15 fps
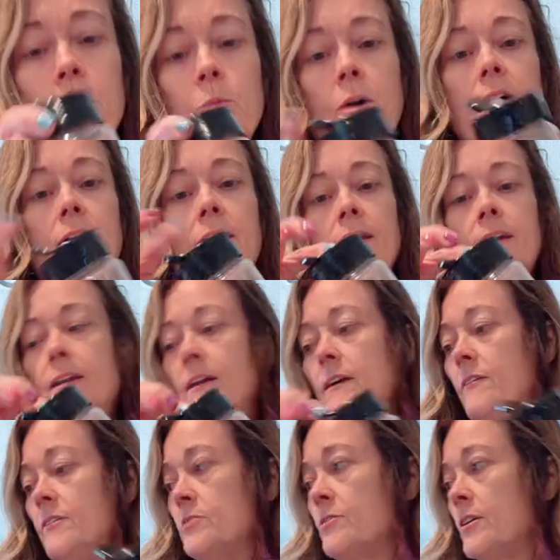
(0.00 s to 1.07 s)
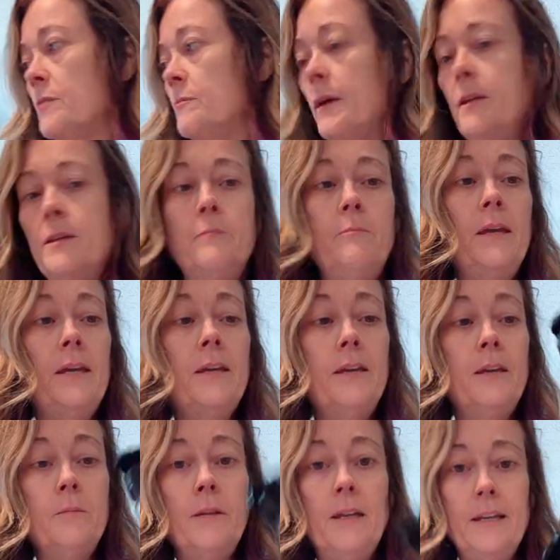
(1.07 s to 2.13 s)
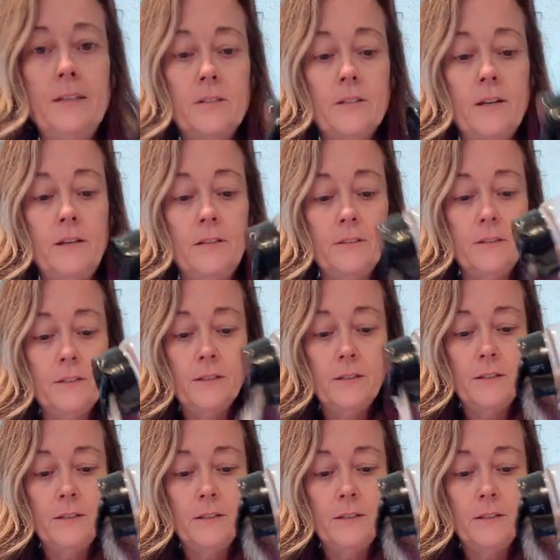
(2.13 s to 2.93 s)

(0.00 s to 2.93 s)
you want, and I always recommend a pink Himalayan salt.